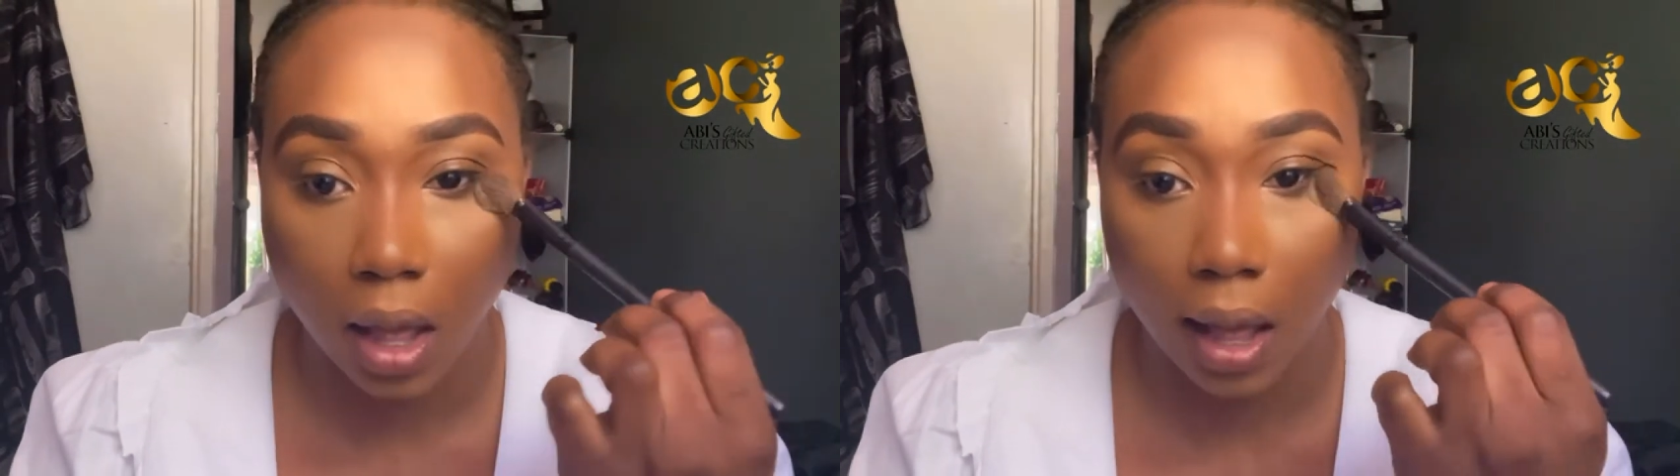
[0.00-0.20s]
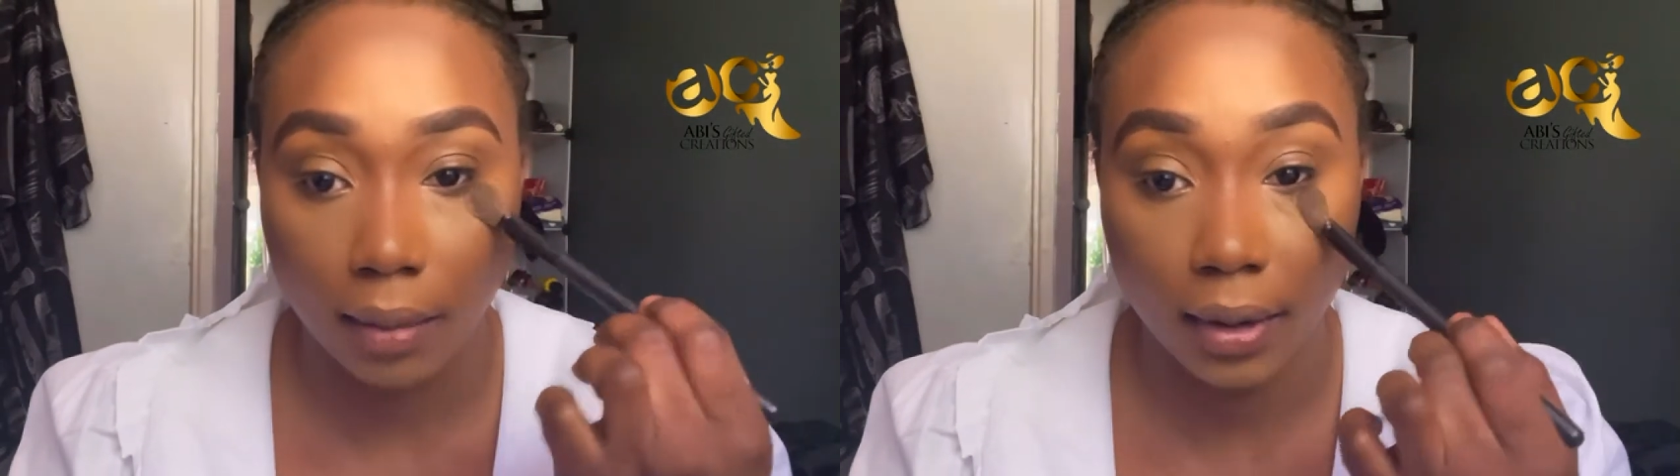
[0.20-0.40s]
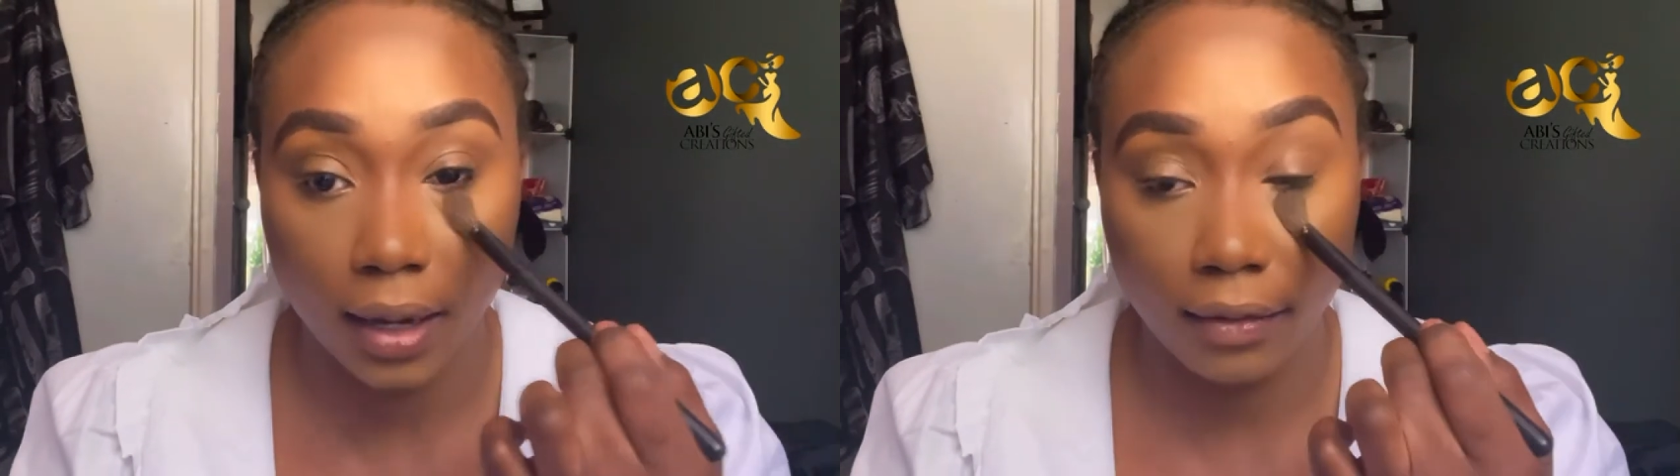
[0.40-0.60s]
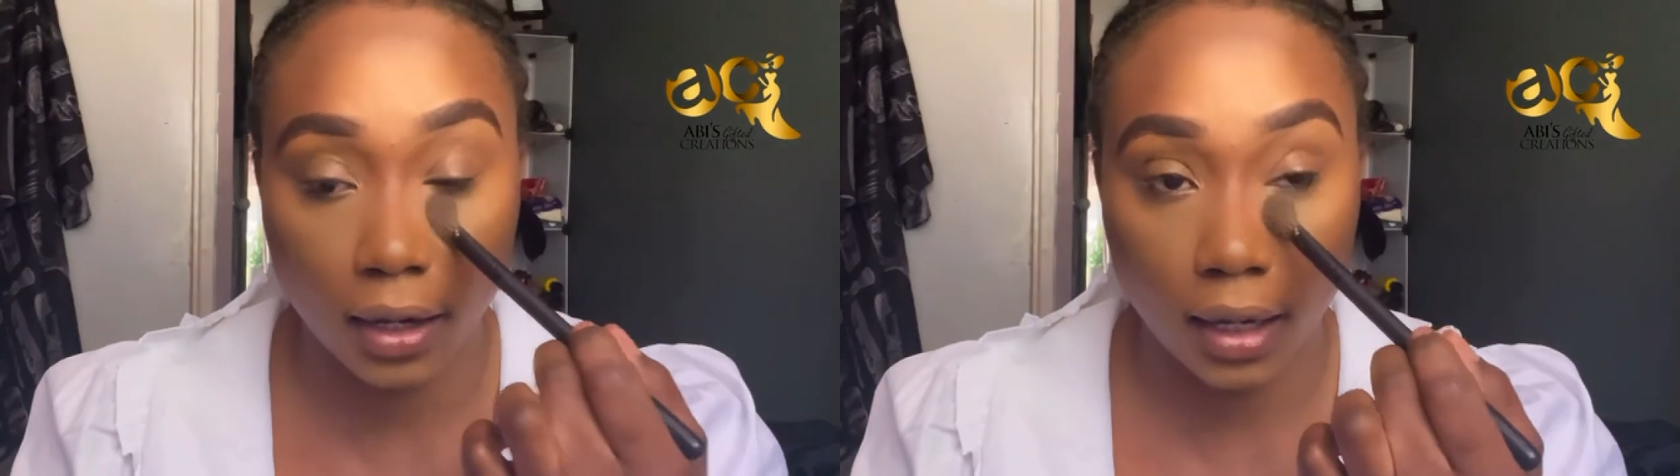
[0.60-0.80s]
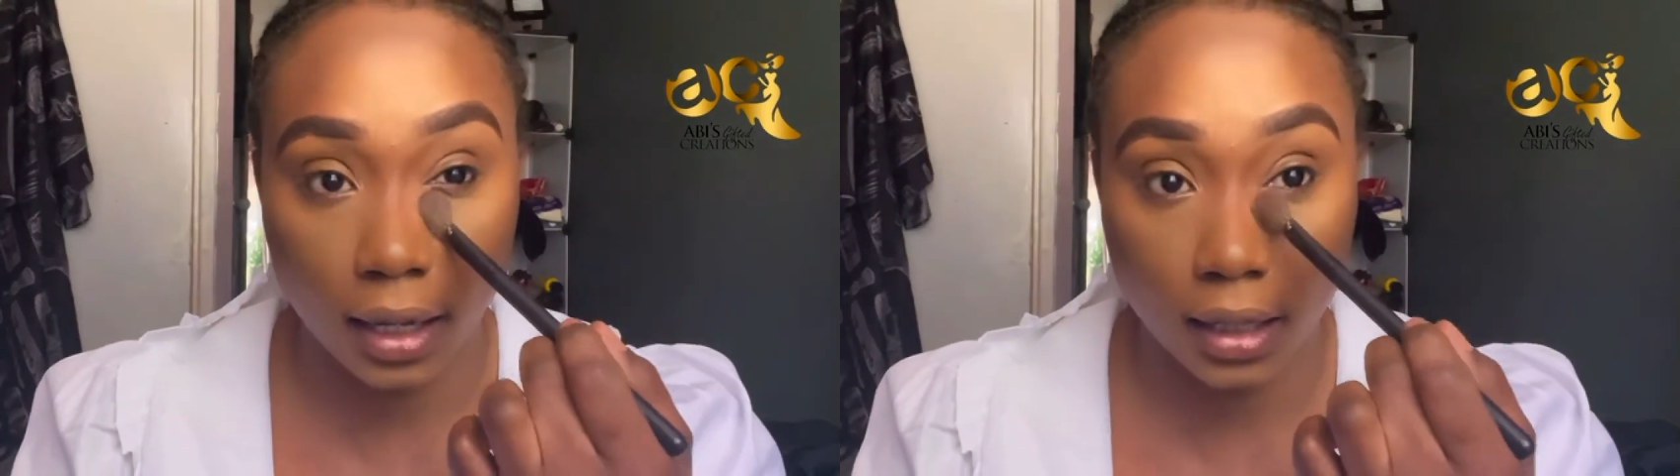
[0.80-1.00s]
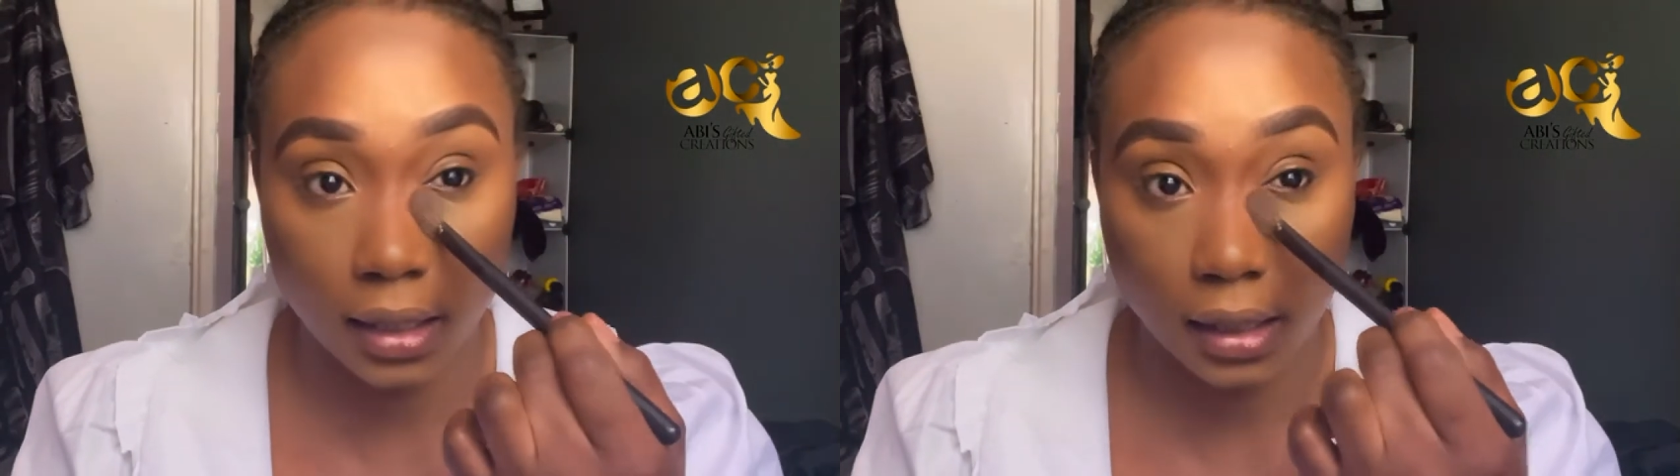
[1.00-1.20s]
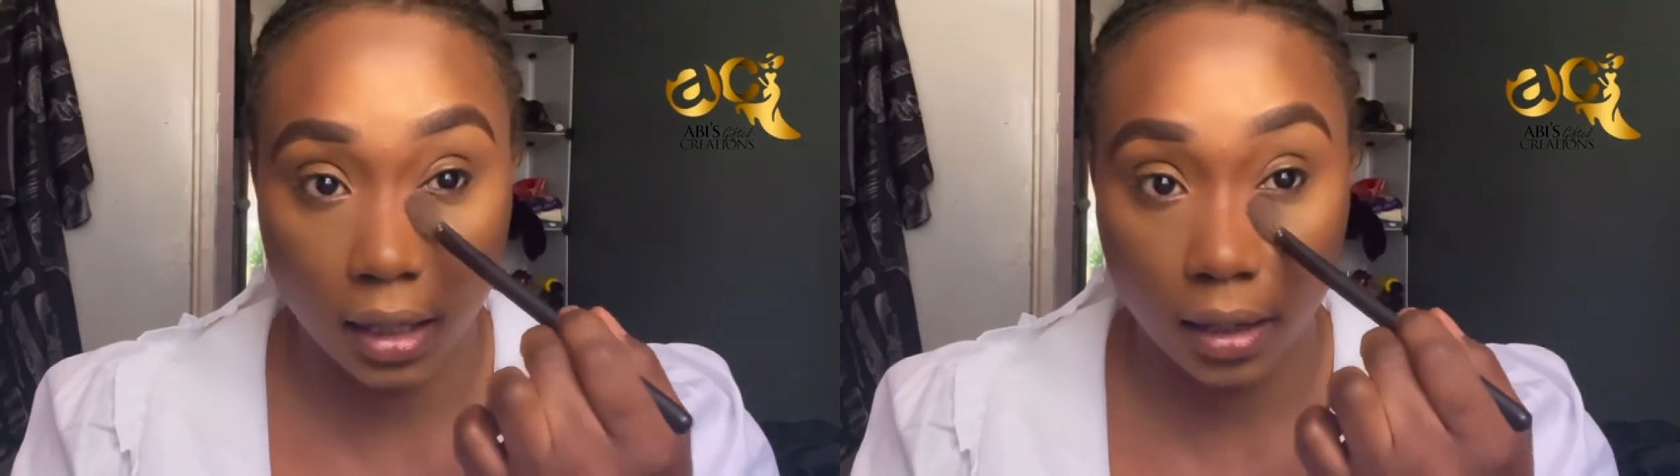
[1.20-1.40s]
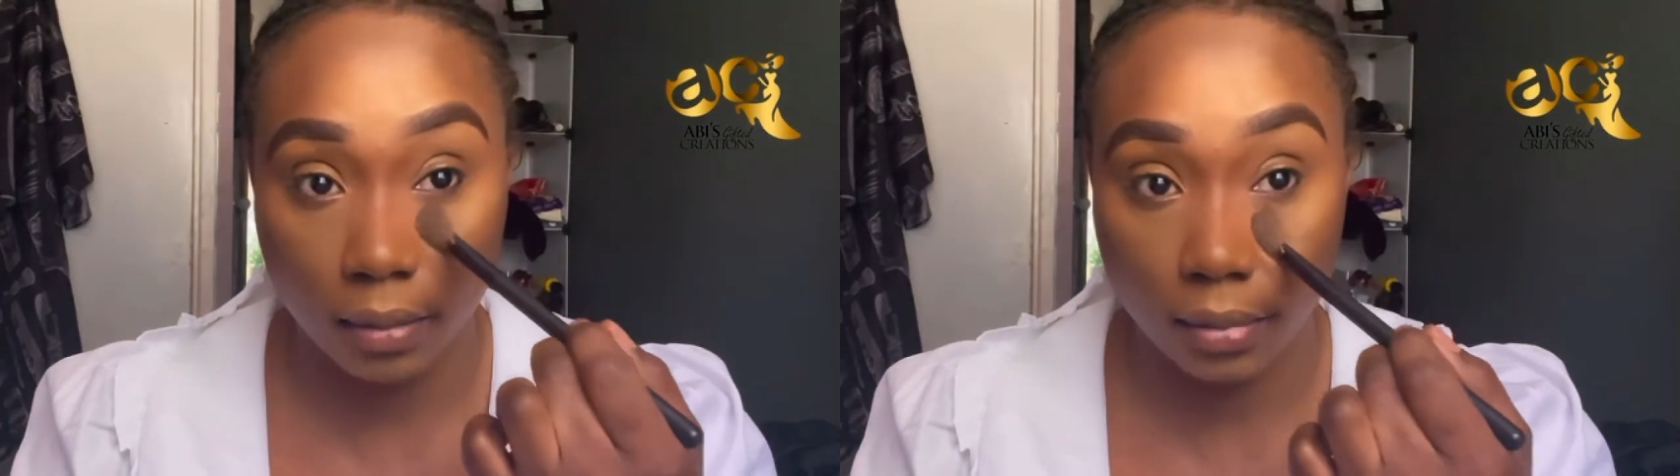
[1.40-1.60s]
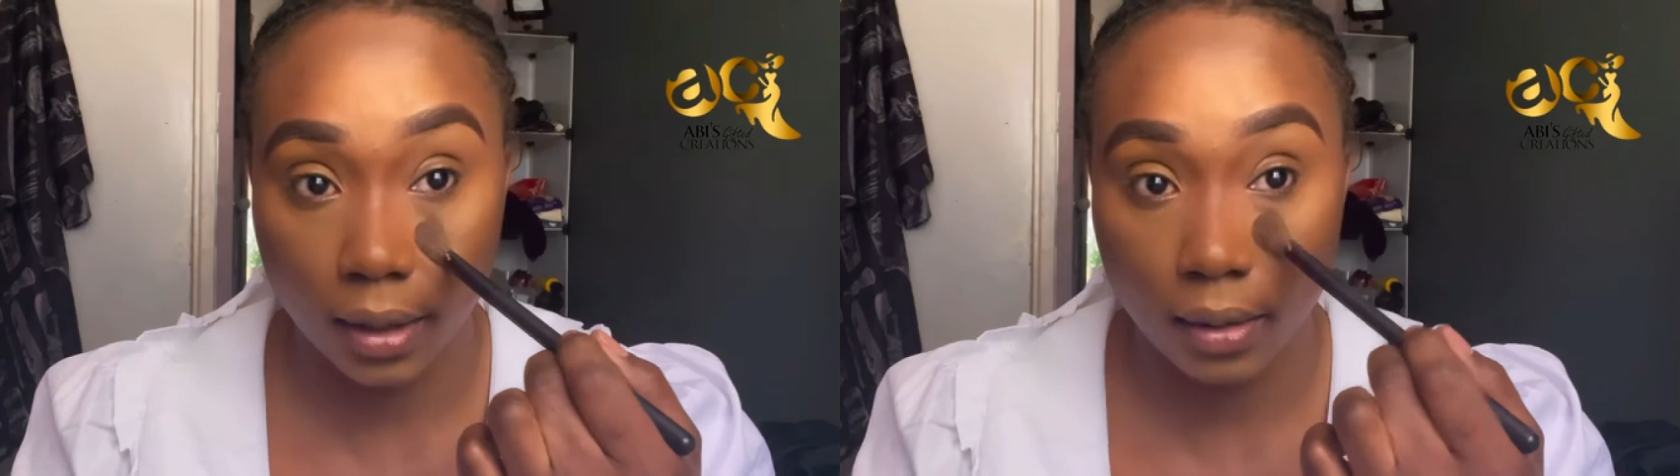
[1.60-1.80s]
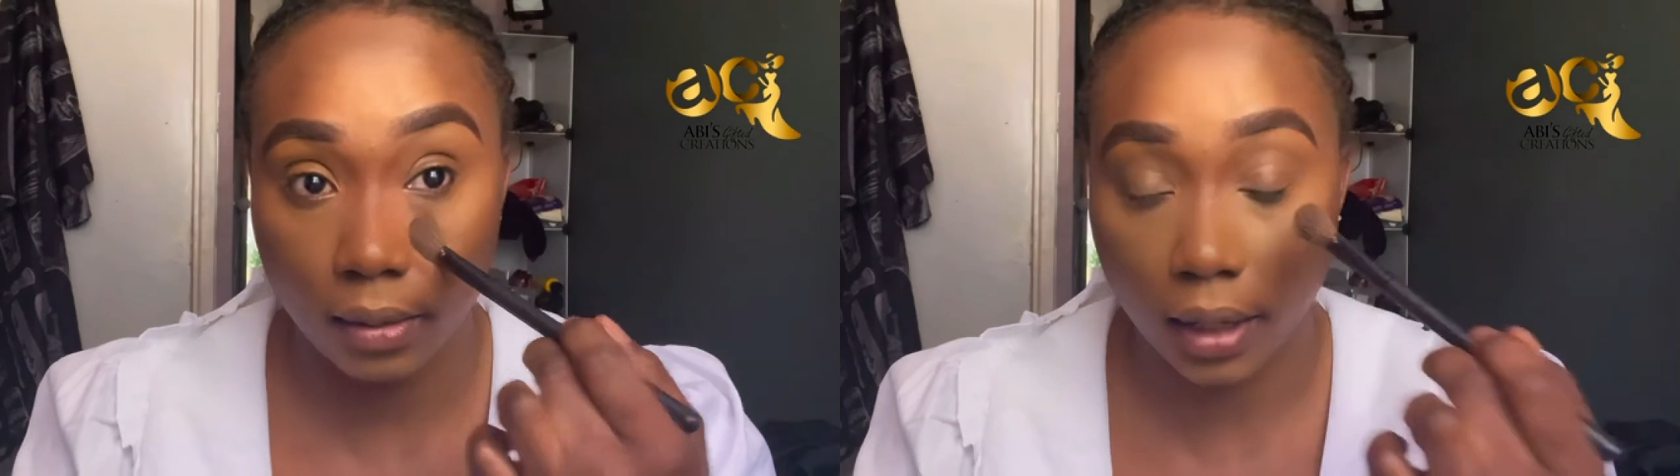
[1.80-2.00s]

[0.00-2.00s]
I'll be leaving links below